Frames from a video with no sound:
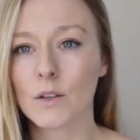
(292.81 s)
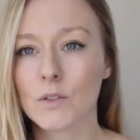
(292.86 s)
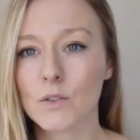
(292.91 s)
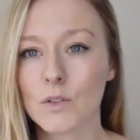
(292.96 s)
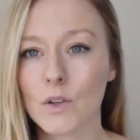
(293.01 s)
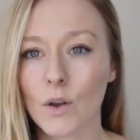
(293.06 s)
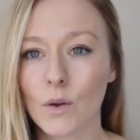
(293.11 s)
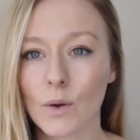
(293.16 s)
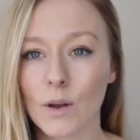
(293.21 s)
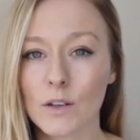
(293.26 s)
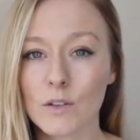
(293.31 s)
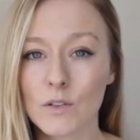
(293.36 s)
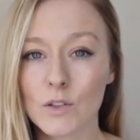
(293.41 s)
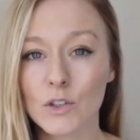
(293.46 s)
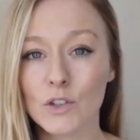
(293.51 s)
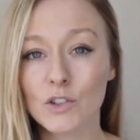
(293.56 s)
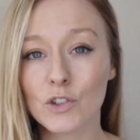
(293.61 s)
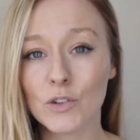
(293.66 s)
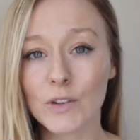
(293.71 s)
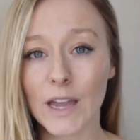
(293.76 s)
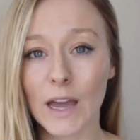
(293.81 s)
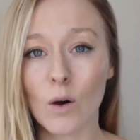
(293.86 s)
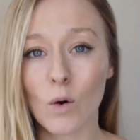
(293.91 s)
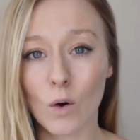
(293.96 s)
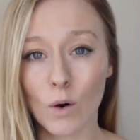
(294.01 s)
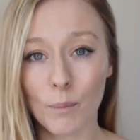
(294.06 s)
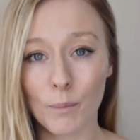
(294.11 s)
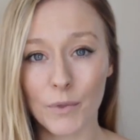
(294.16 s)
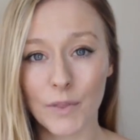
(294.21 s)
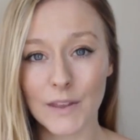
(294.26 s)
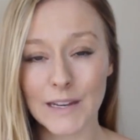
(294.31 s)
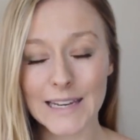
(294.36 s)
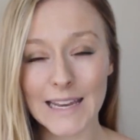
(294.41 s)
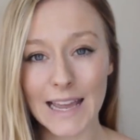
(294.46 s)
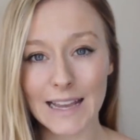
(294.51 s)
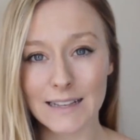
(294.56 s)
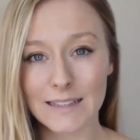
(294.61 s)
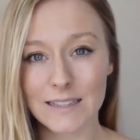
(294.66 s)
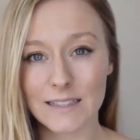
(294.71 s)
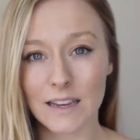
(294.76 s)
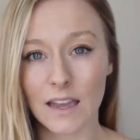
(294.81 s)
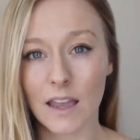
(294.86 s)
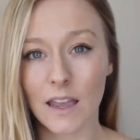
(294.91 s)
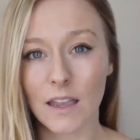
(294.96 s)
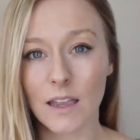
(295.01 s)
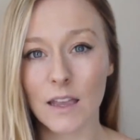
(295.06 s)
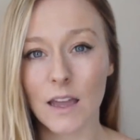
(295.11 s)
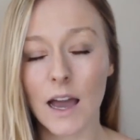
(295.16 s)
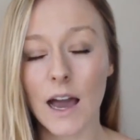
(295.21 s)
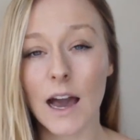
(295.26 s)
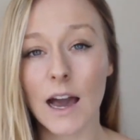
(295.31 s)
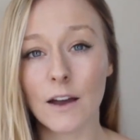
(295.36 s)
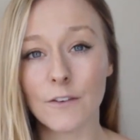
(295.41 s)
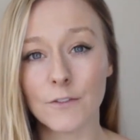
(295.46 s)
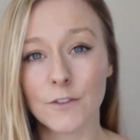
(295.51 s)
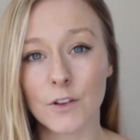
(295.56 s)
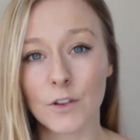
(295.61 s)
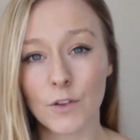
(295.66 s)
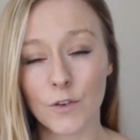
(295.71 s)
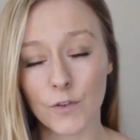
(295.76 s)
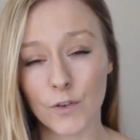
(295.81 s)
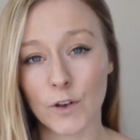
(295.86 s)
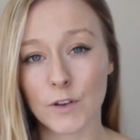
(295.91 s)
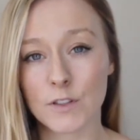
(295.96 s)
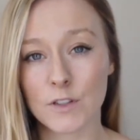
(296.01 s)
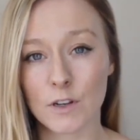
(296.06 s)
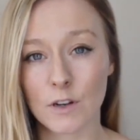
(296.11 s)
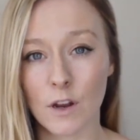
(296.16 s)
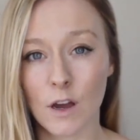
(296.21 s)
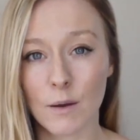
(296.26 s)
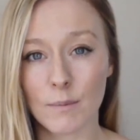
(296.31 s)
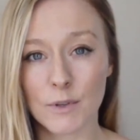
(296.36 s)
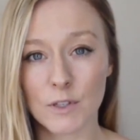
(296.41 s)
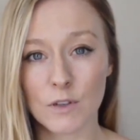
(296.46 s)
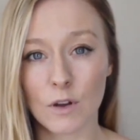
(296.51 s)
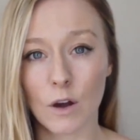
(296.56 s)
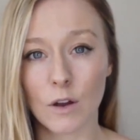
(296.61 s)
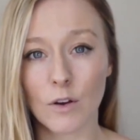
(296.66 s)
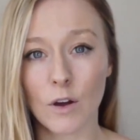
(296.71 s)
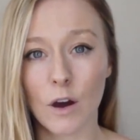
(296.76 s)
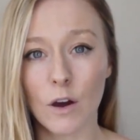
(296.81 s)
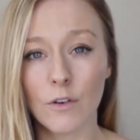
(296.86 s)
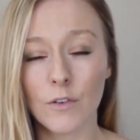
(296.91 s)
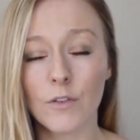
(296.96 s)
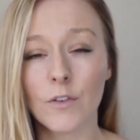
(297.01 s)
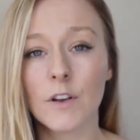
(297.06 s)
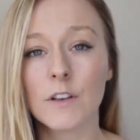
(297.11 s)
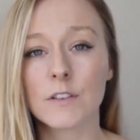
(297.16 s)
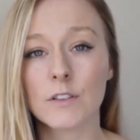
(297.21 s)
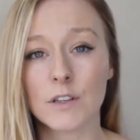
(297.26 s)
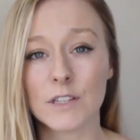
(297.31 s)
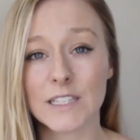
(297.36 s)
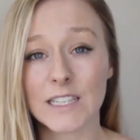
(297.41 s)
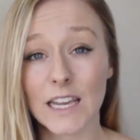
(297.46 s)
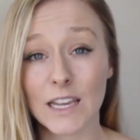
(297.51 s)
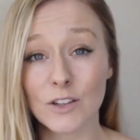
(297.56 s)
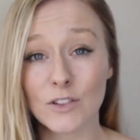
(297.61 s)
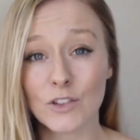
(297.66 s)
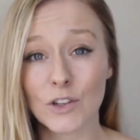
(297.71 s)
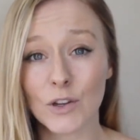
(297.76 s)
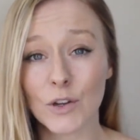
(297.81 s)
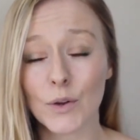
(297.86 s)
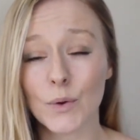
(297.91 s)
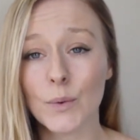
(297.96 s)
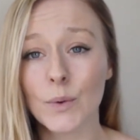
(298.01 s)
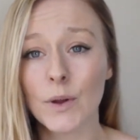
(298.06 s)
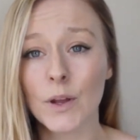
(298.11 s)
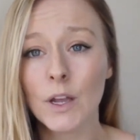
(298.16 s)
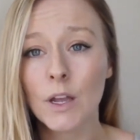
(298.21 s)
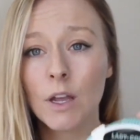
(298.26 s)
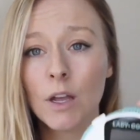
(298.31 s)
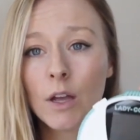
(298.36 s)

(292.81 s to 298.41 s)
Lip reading: So as soon as you get up the next day, after the first alarm has gone off, so day 2,